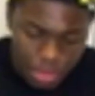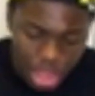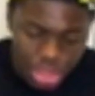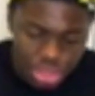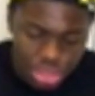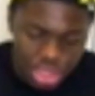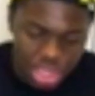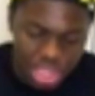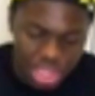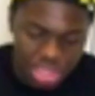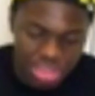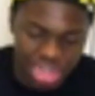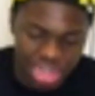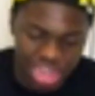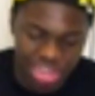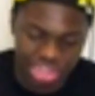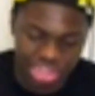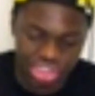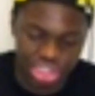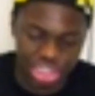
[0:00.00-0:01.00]
Thinking that
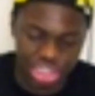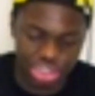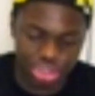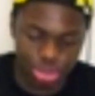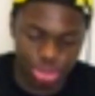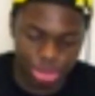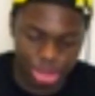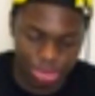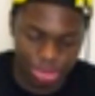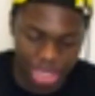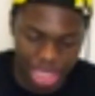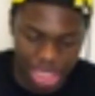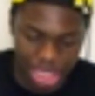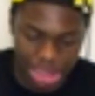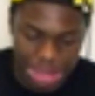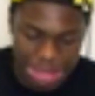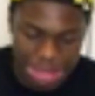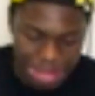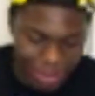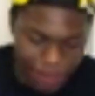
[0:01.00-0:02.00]
I can change human
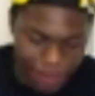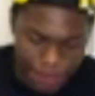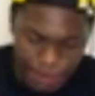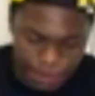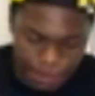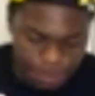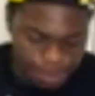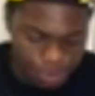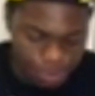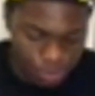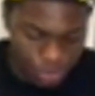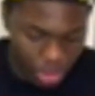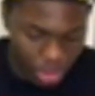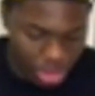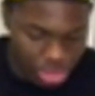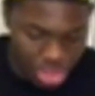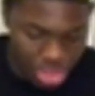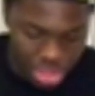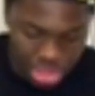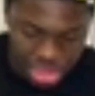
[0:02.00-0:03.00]
beings.
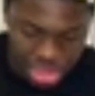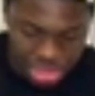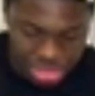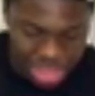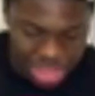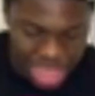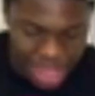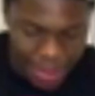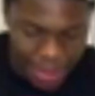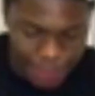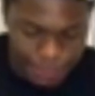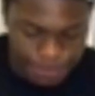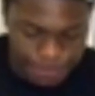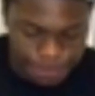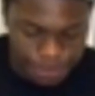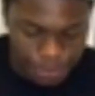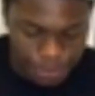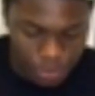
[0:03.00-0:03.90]
Thinking that,